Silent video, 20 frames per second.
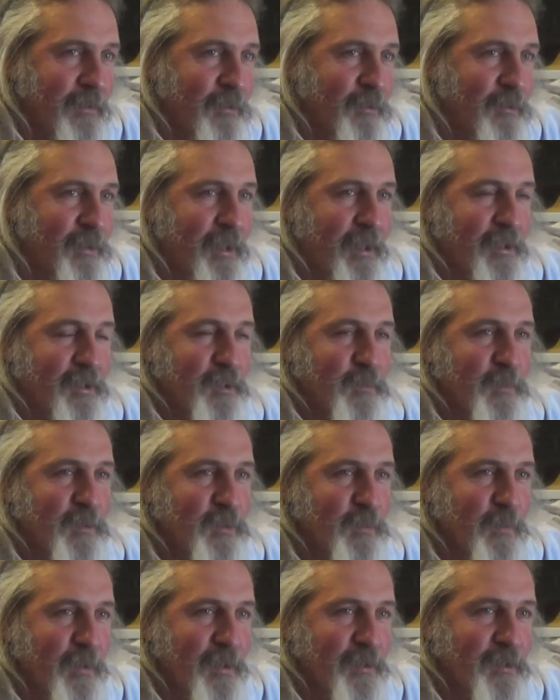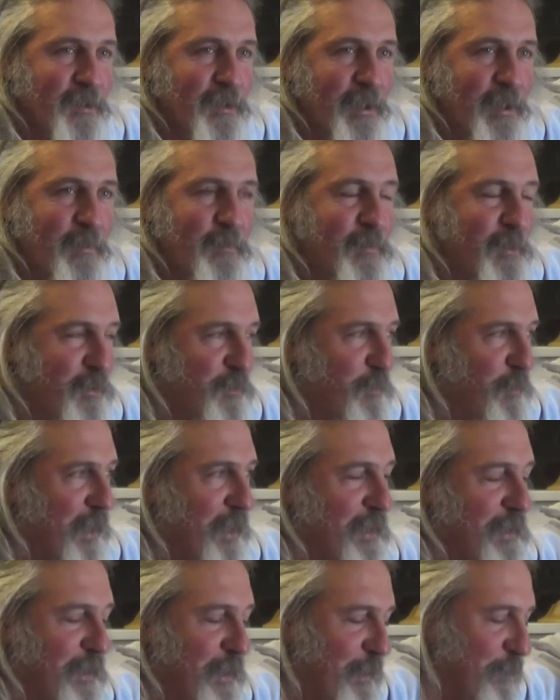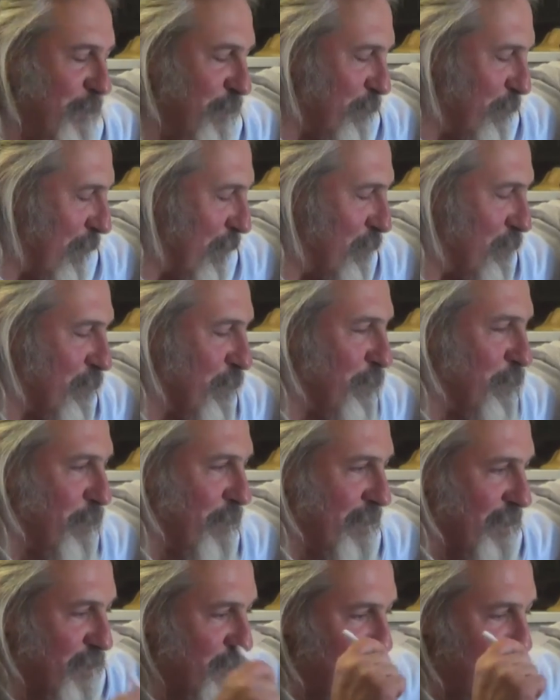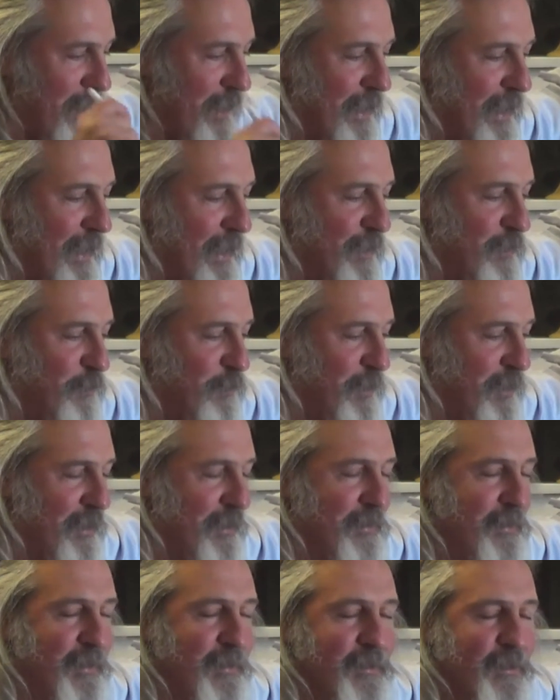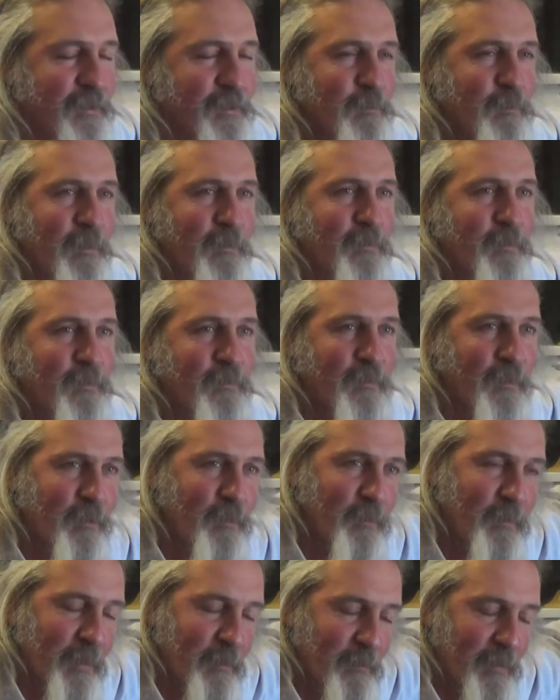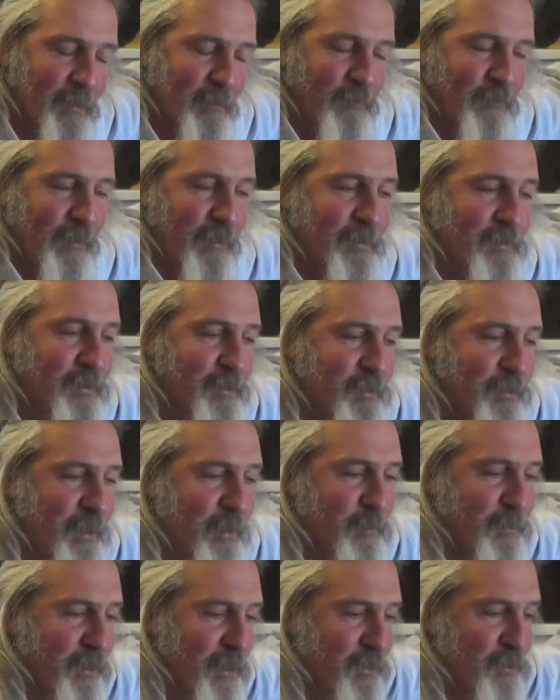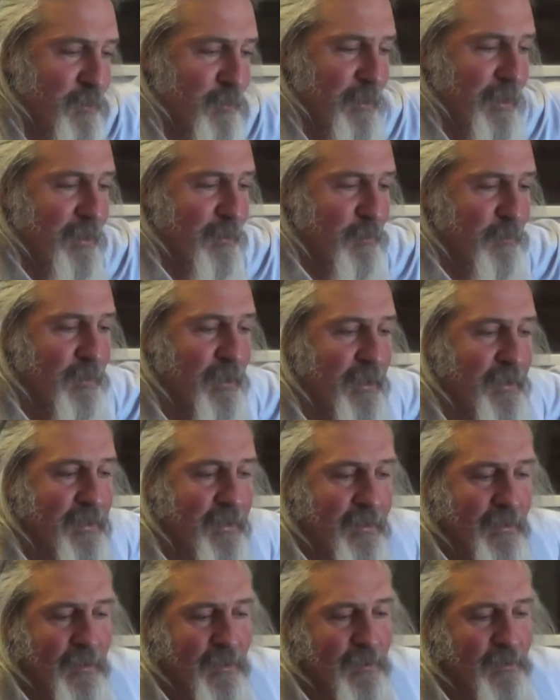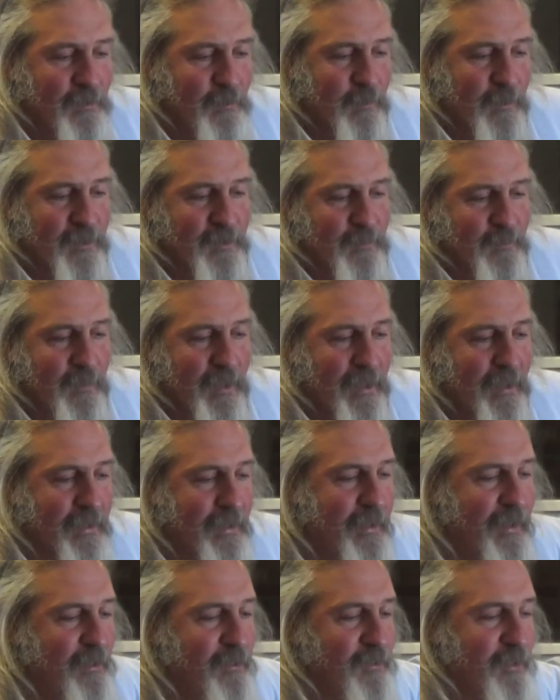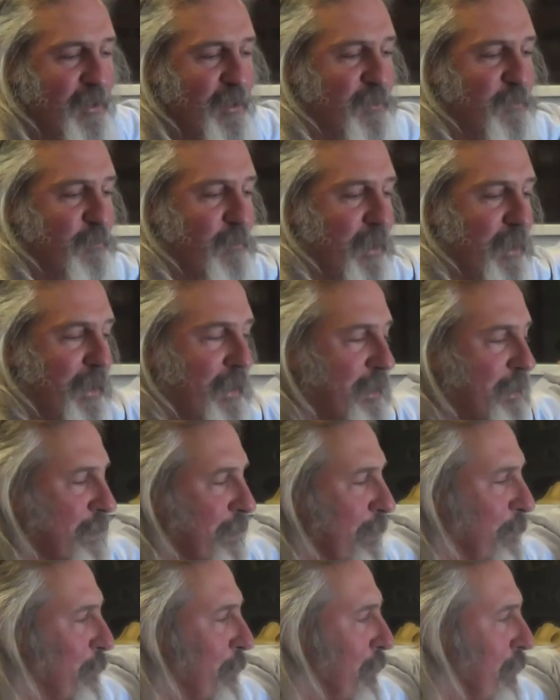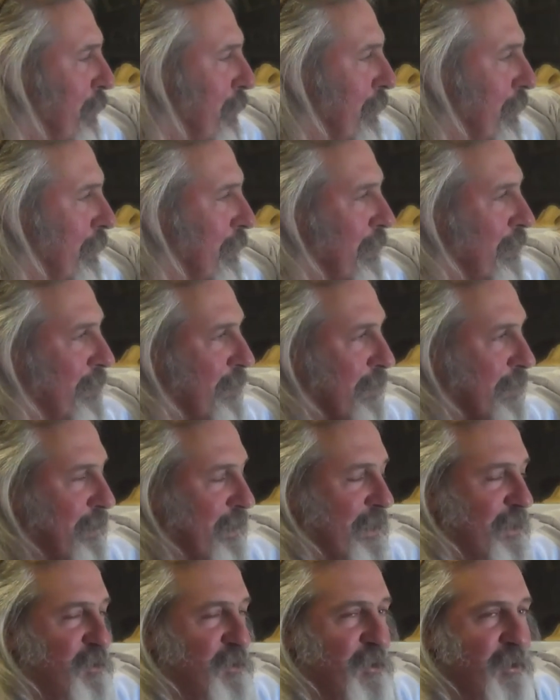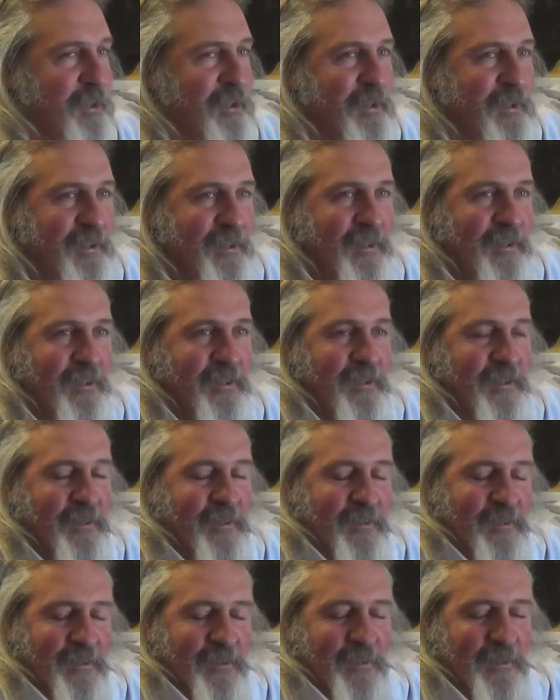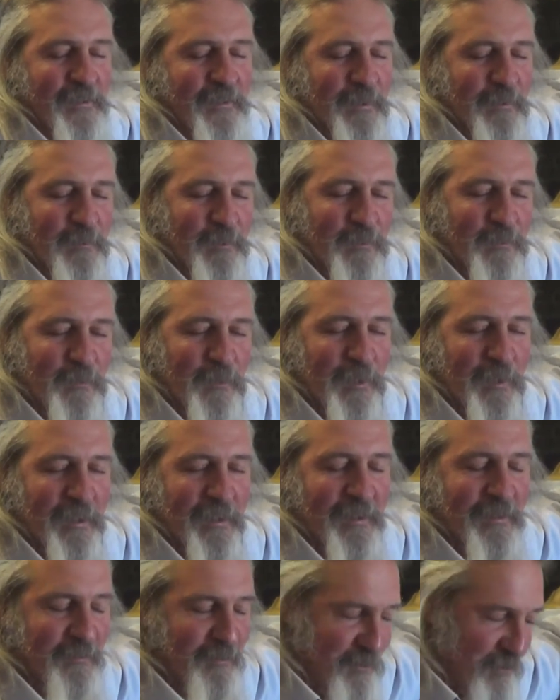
you can't dismiss a man's claim. That's my claim. That's my drink of water. That's my hat. You can't take nothing away from a fellow man without fair and just compensation. You can't do nothing to what is mine. He said, it's my claim. Ha, I got you. And then it was funny. He was